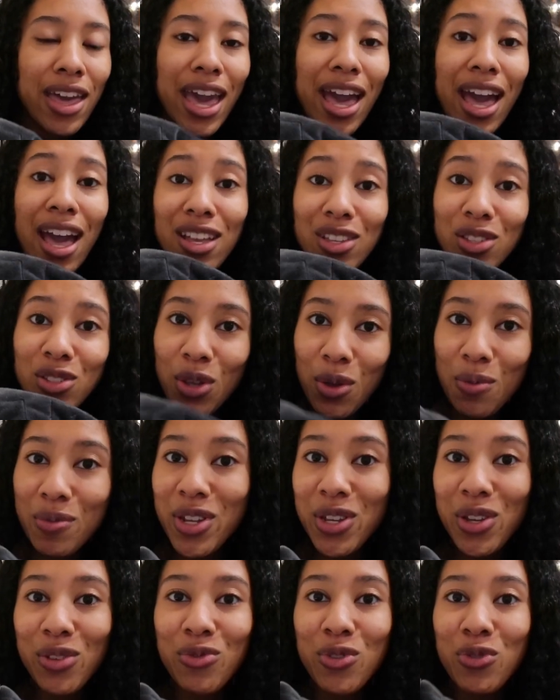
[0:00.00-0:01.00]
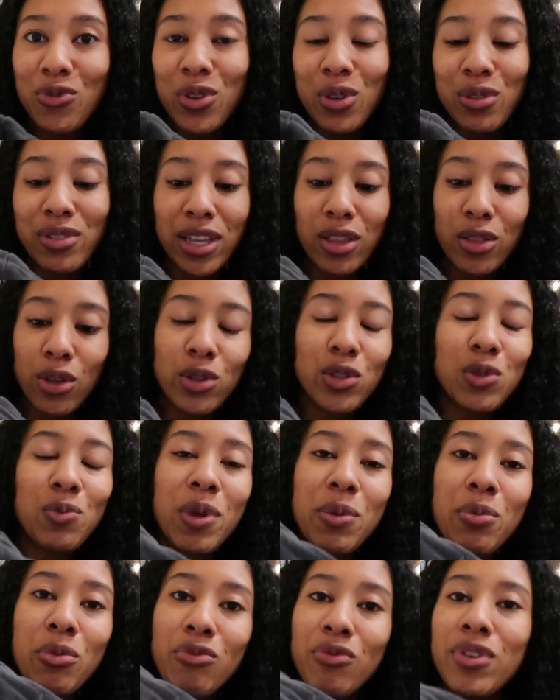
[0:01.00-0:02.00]
it has so many good reviews like loads of
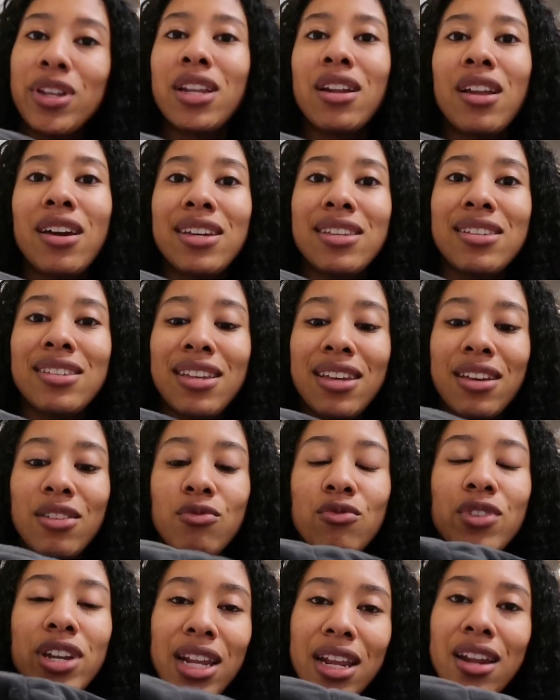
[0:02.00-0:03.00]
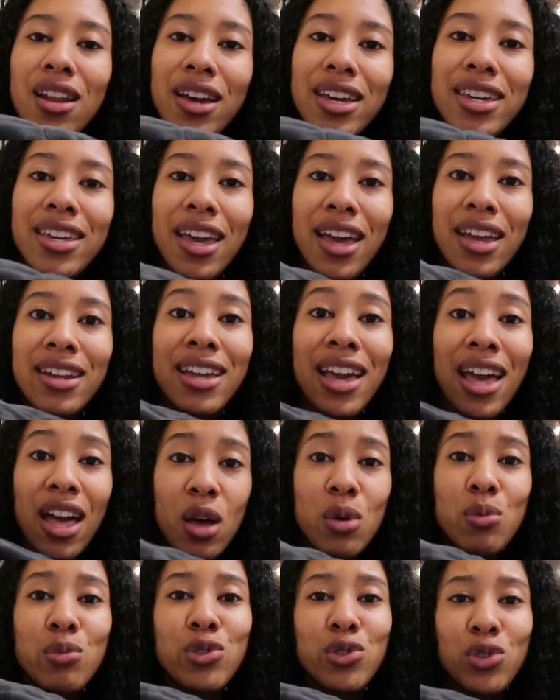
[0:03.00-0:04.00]
people really likes it really like it and it
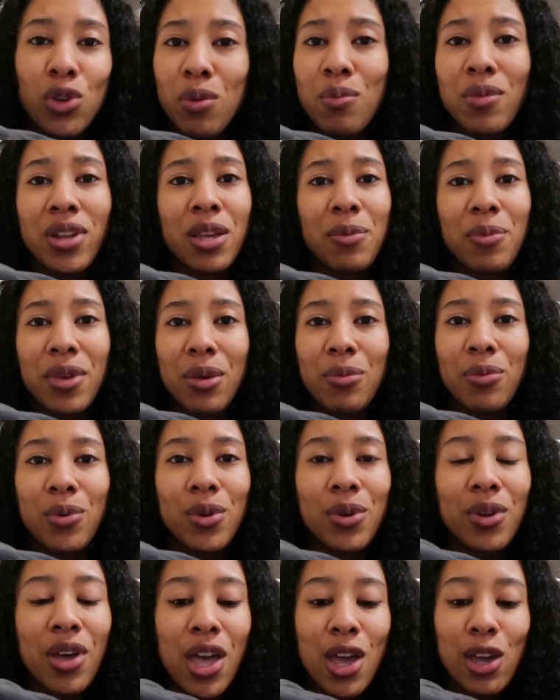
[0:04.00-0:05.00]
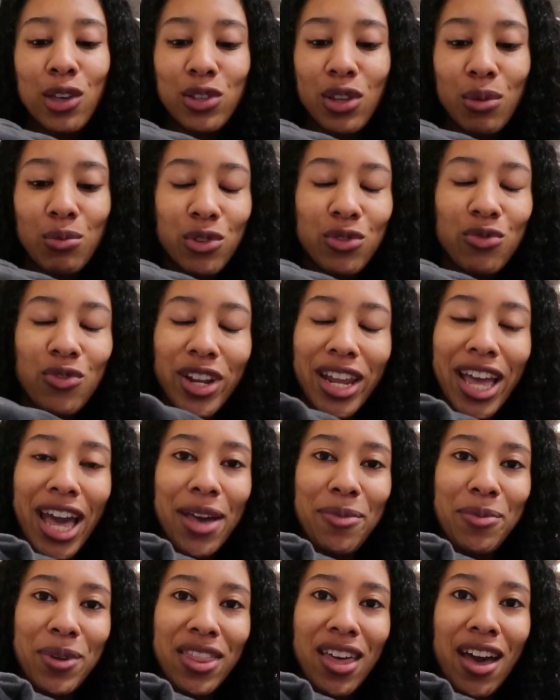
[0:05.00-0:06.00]
helps so many people so i'm just really
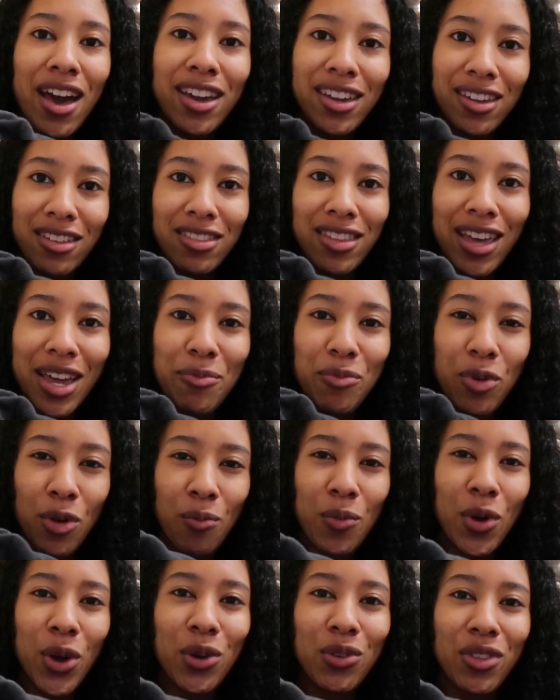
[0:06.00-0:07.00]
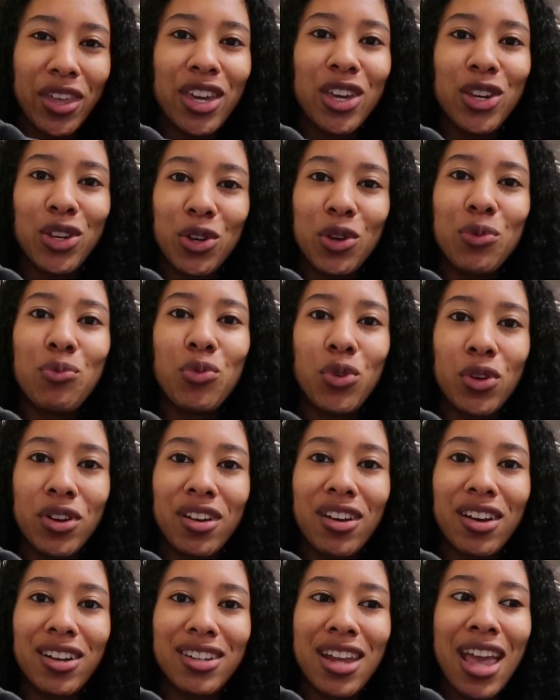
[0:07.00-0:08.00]
happy that i can like promote like a good
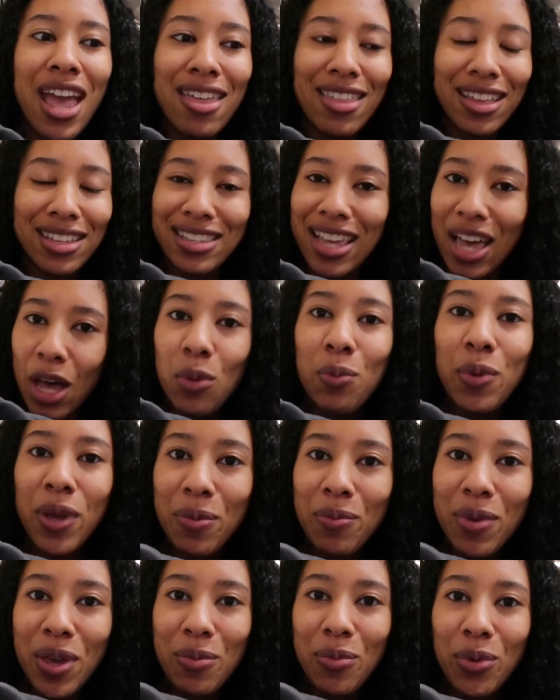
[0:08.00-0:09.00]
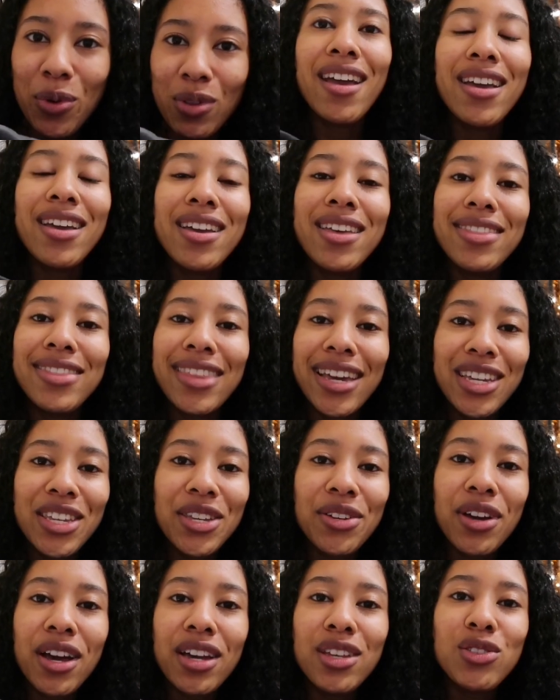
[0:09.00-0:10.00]
product that's helping people thank
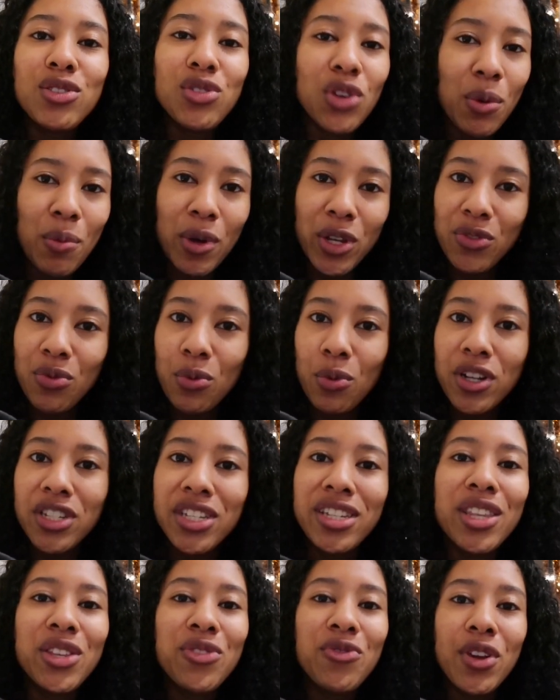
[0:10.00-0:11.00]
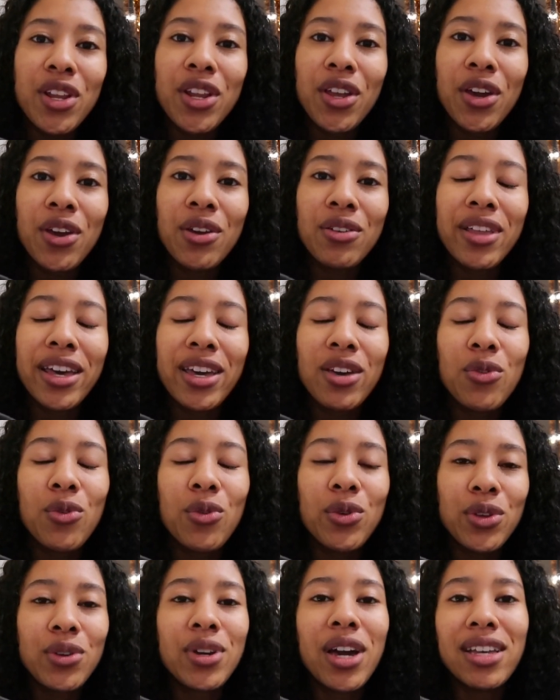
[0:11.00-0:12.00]
you guys so much for watching this video like
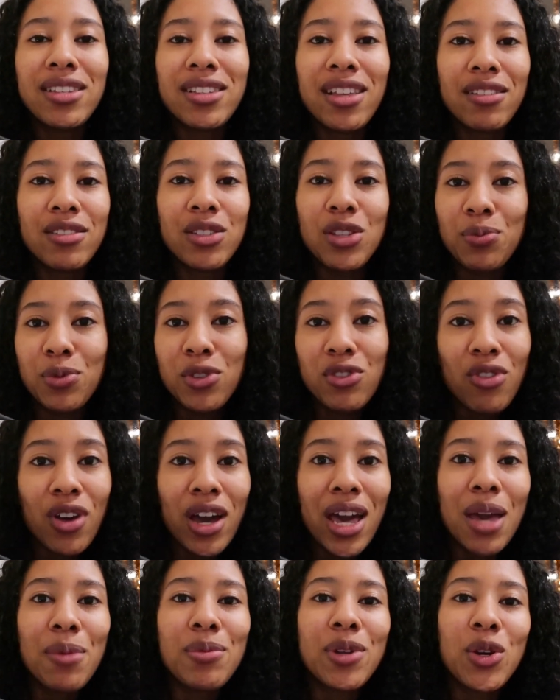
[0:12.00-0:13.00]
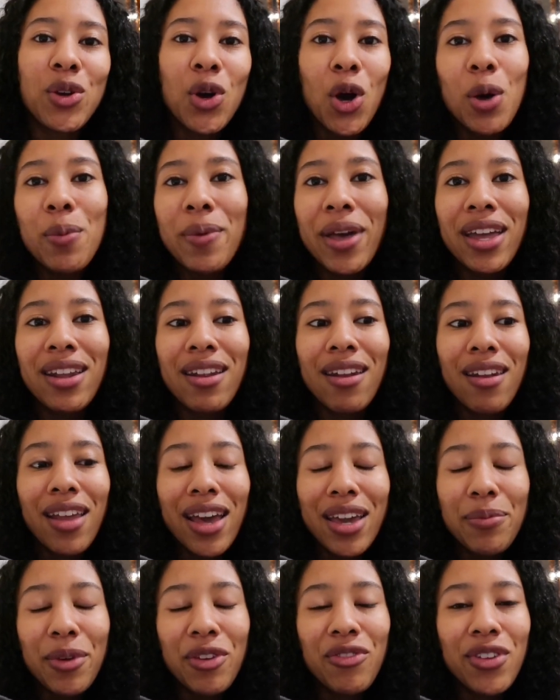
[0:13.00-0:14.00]
all you guys that are subscribed and comment and
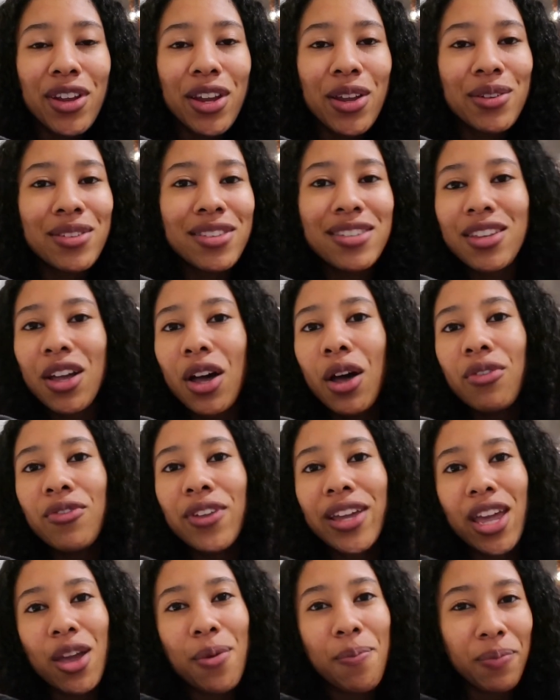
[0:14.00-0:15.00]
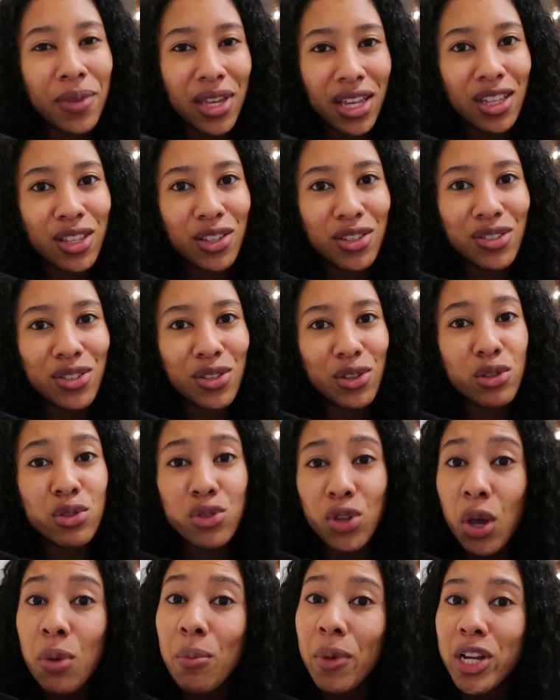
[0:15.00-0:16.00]
like my video and stuff like it means
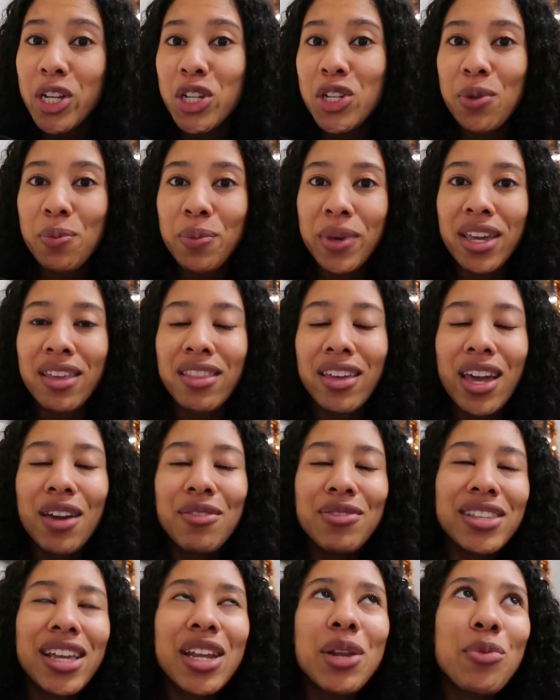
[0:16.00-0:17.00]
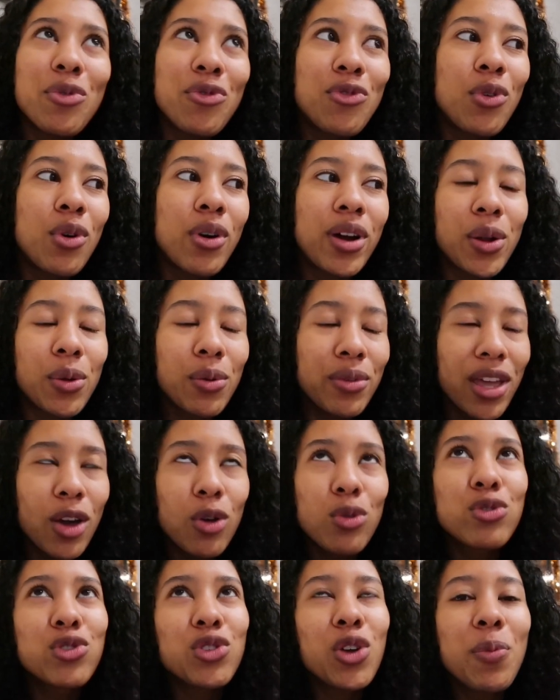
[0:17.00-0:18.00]
so much to me like i've said it before i don't want to
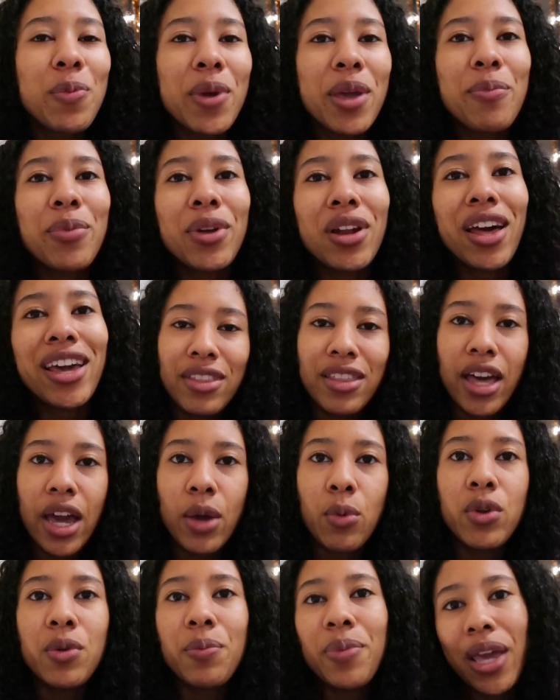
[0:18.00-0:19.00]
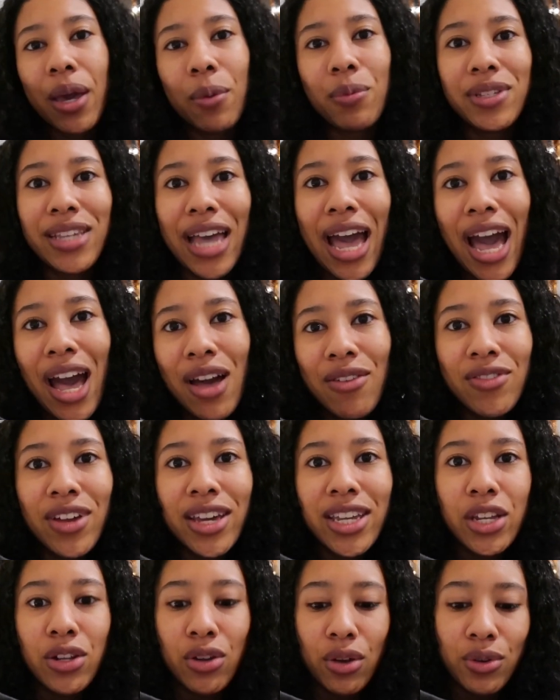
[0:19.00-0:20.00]
get all soppy but like I wouldn't be able to have
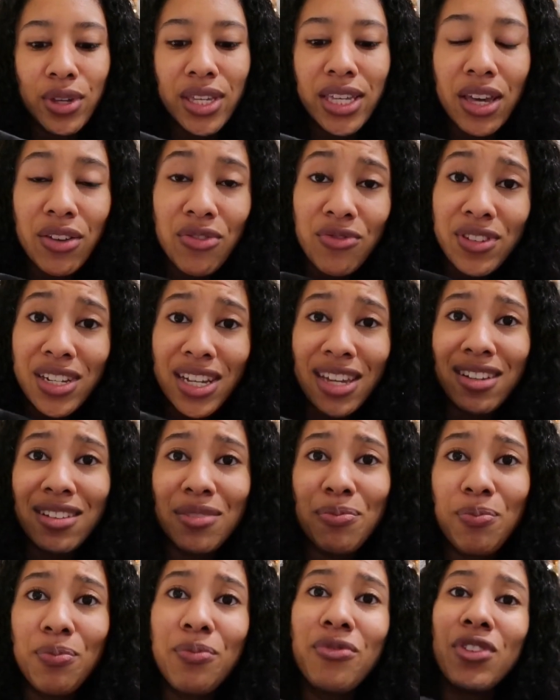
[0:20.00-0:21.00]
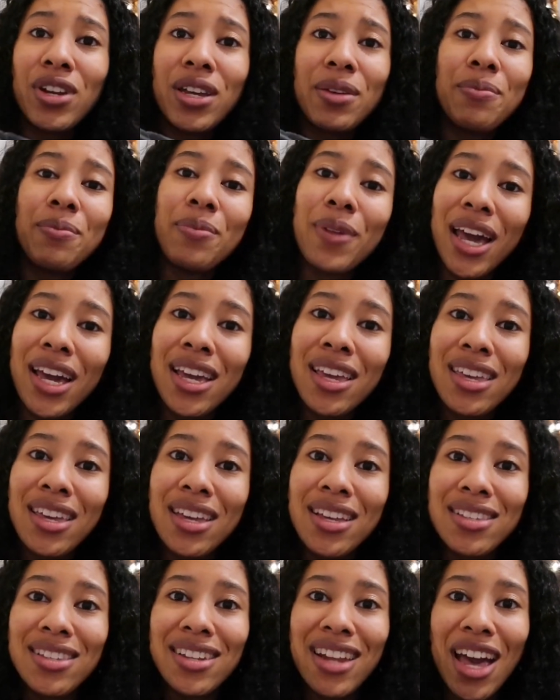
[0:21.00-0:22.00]
like, you know, gifted freaking
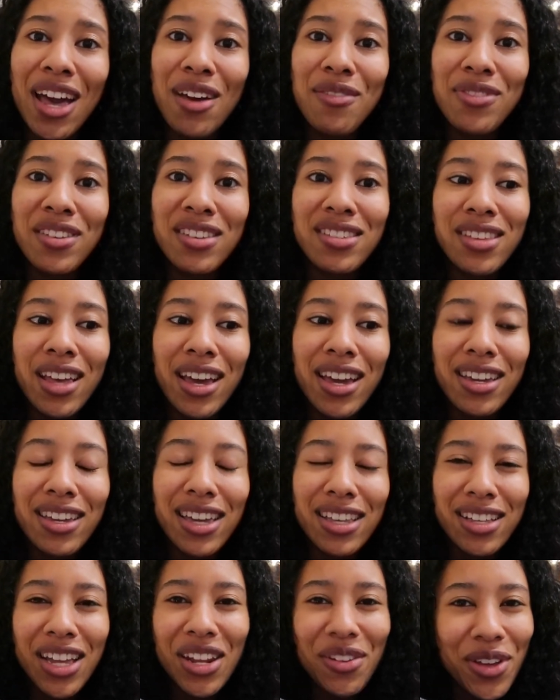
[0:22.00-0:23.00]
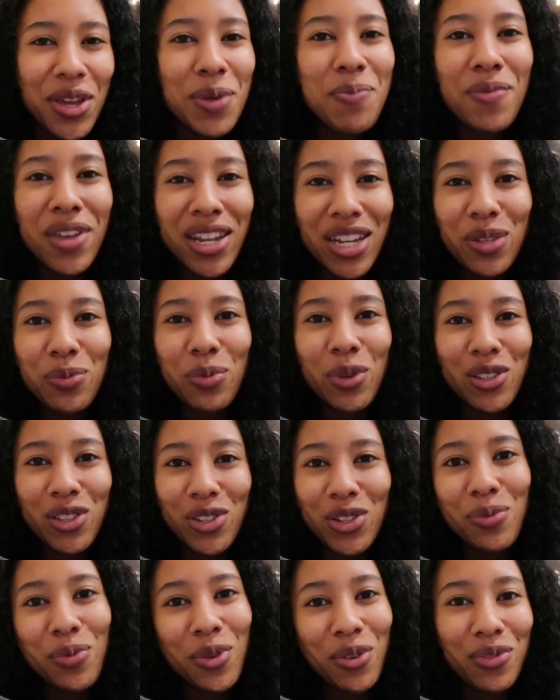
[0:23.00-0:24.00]
blankets and have this like, it's kind of like a mini sponsorship